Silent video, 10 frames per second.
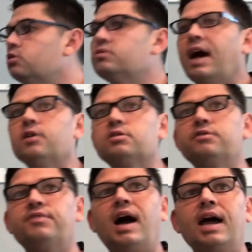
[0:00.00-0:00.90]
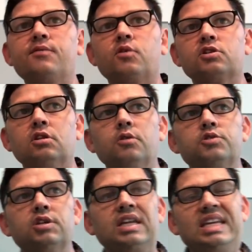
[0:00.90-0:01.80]
2005, where
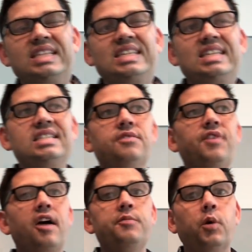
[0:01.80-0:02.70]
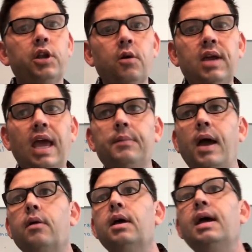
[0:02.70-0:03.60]
solution ECC 5.0 came
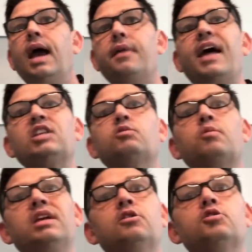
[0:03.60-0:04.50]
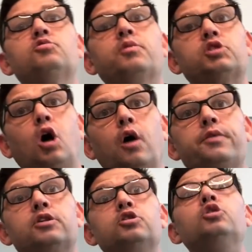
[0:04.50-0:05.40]
out, and that's when we introduced what was called
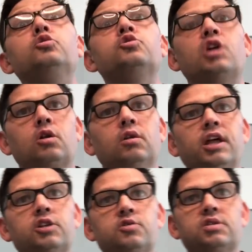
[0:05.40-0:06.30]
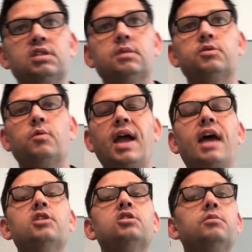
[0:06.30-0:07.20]
the new general ledger system. So we
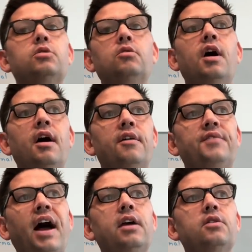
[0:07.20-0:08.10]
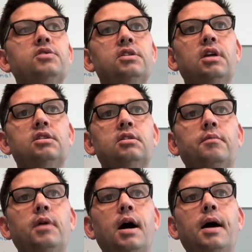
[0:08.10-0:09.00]
added some new values and
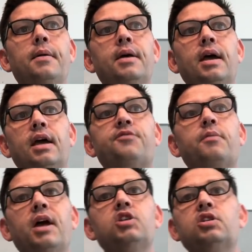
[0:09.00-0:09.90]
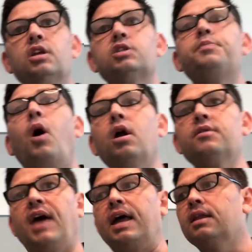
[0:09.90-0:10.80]
some information as part
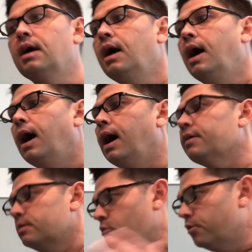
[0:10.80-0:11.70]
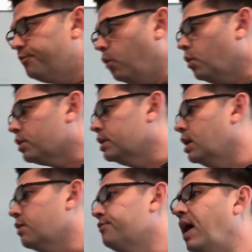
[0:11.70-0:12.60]
of that. Then move forward
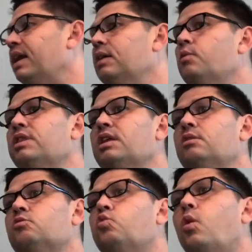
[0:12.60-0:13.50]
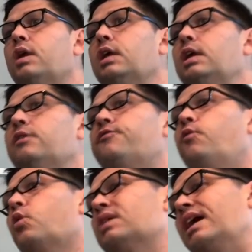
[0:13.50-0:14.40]
here, finally within
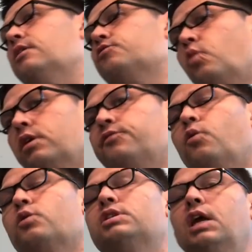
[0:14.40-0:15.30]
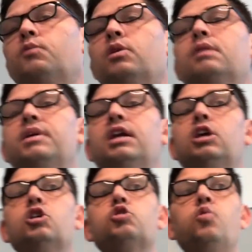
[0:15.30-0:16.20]
end of 2014, really
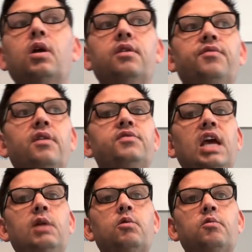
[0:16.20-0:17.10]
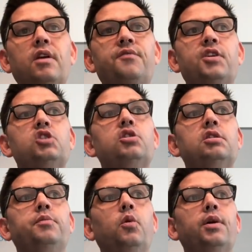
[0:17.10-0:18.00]
beginning of 2015, when we officially
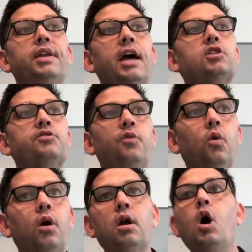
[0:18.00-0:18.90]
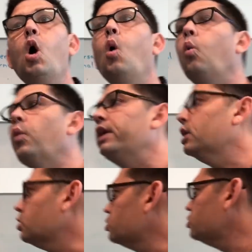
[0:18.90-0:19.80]
deployed S4, we
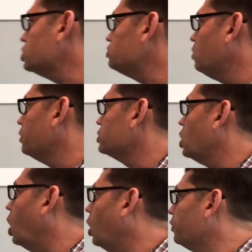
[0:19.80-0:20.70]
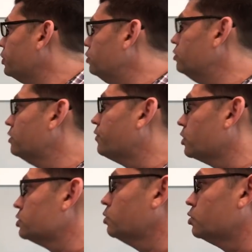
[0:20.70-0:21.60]
introduced what was called the
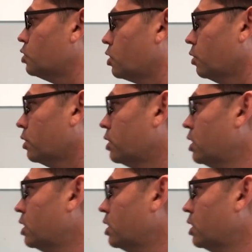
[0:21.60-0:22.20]
Universal Journal.